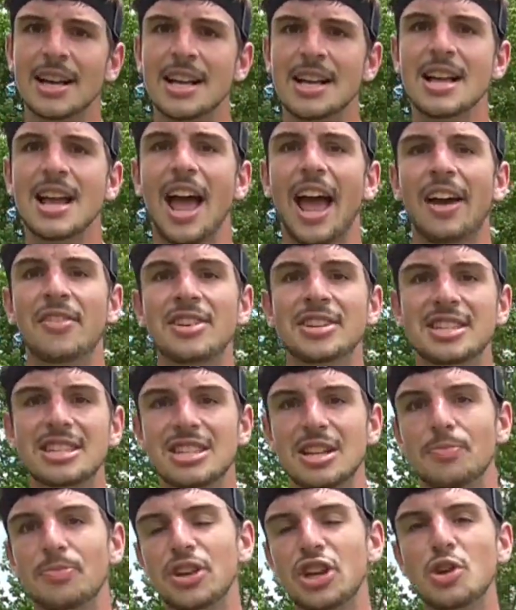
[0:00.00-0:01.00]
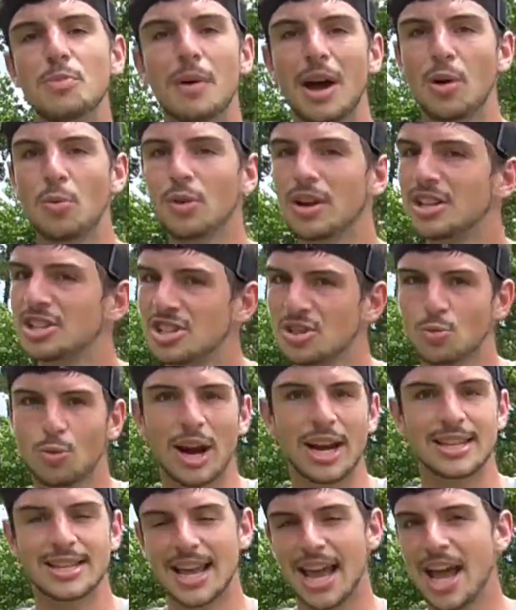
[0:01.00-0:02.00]
and this is something you might want to just write
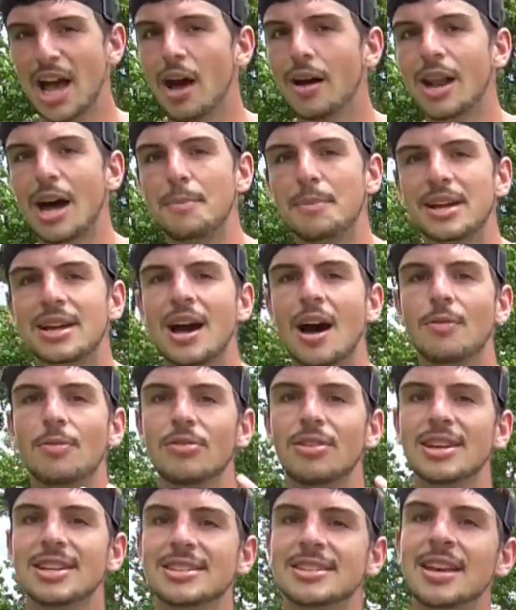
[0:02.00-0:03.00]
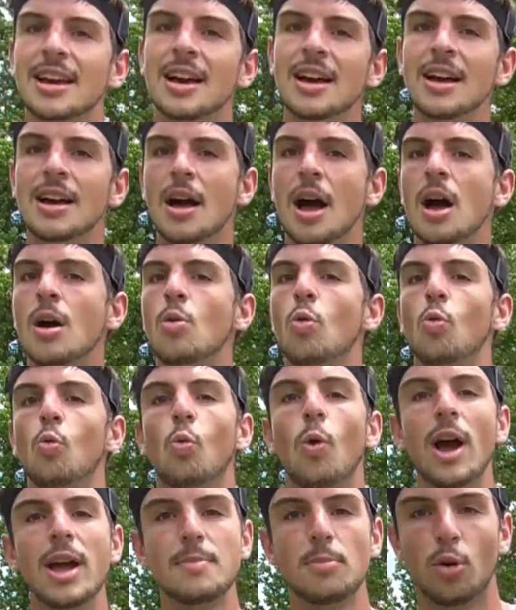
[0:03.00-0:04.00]
down. I'm going to cover this
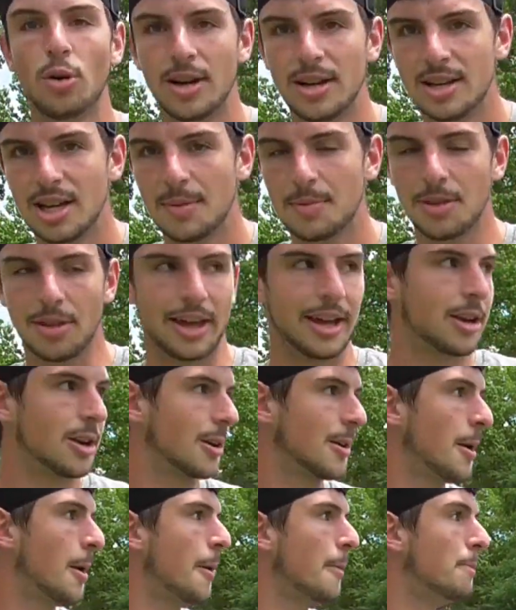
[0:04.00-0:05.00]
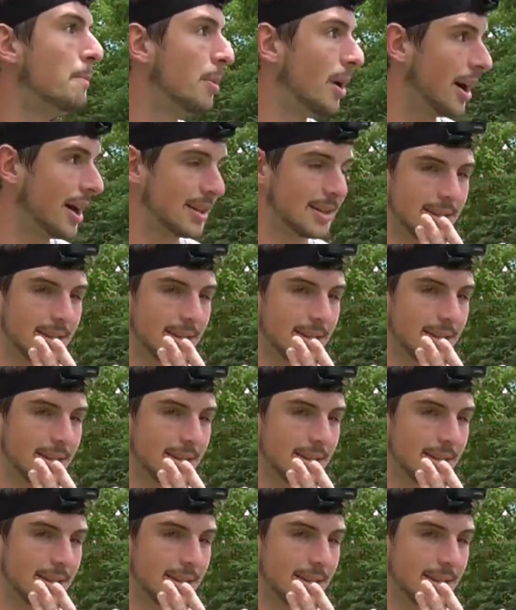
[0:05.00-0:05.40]
way more in depth later, but